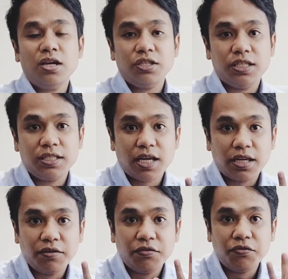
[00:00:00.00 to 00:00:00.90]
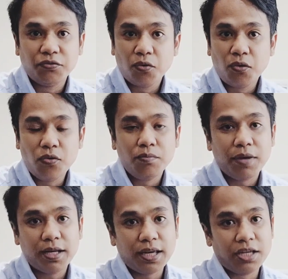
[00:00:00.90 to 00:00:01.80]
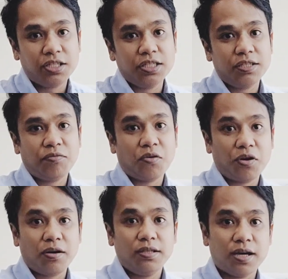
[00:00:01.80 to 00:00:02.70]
she's taking 4 medications for her